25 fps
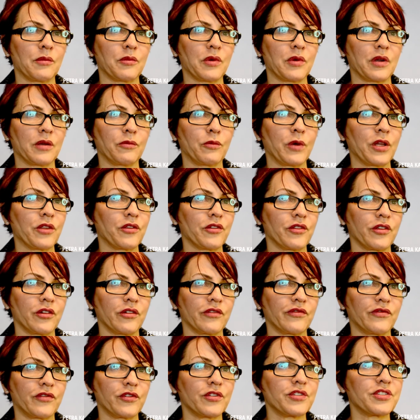whether they're
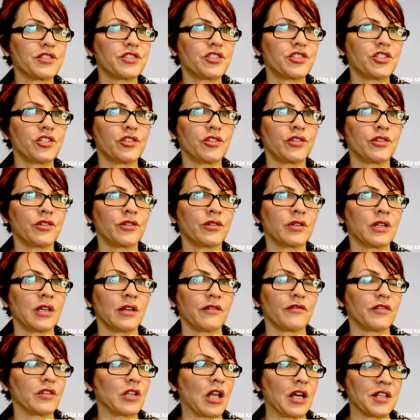first year
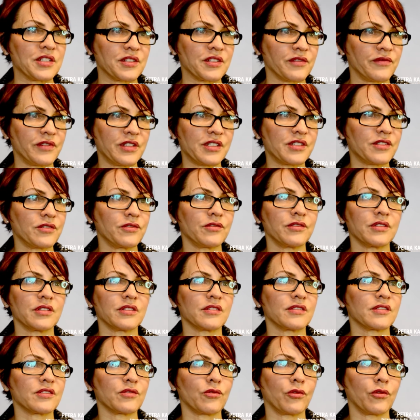philosophy
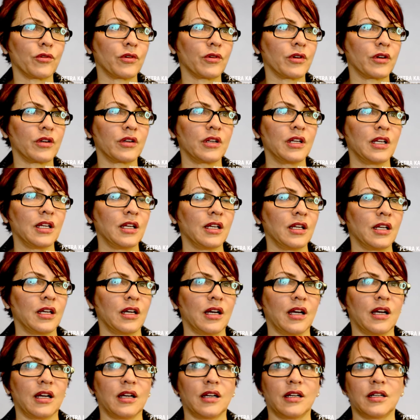students or
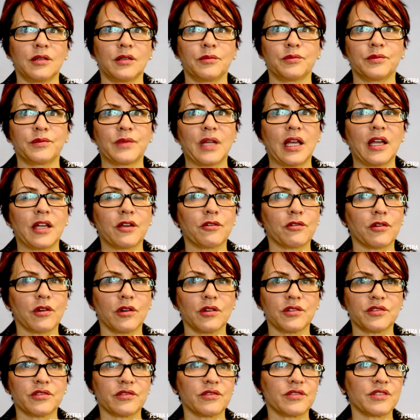um,
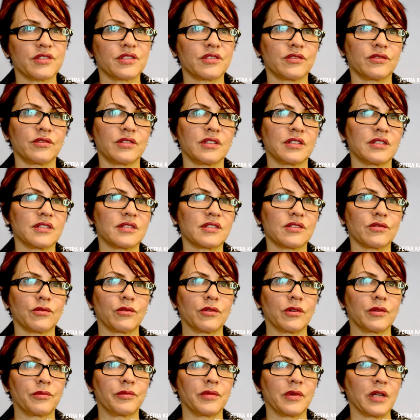agricultural students
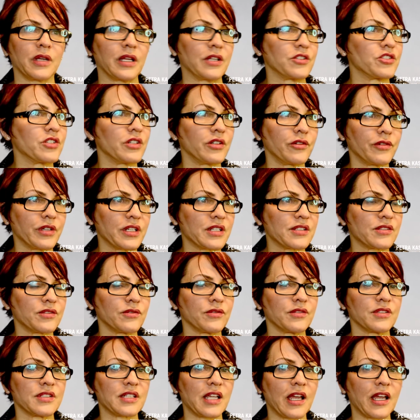or engineering
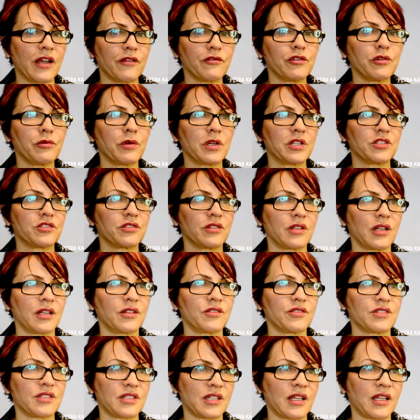students, everyone should
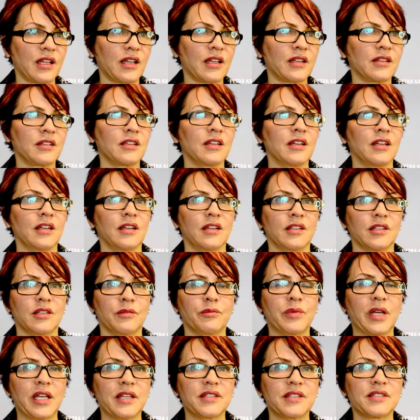understand the
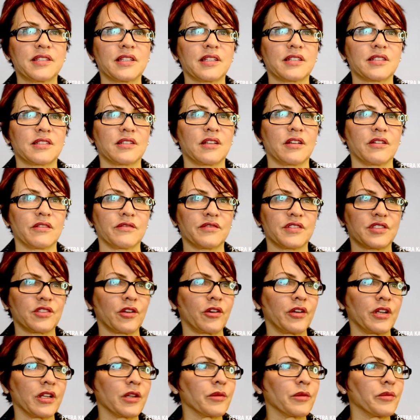basics of
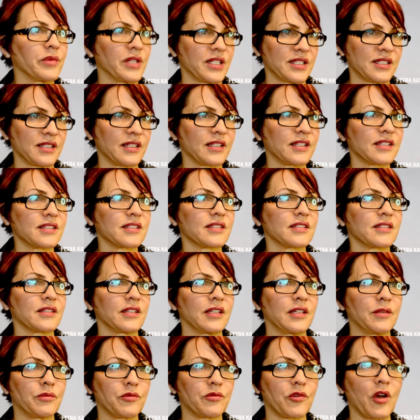starting a business,
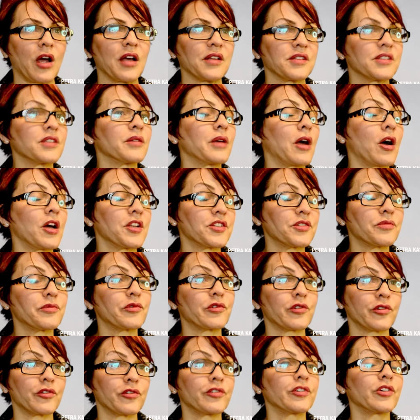the, pro- the
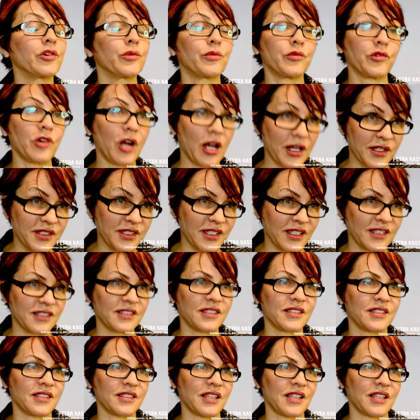entrepreneurial processes,